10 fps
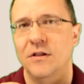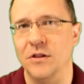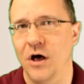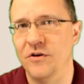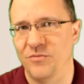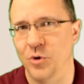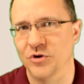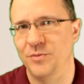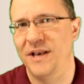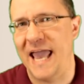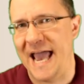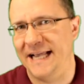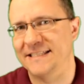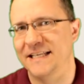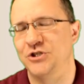law enforcement
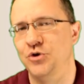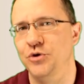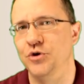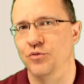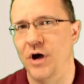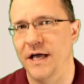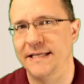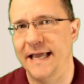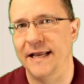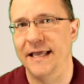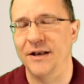access to your raw data.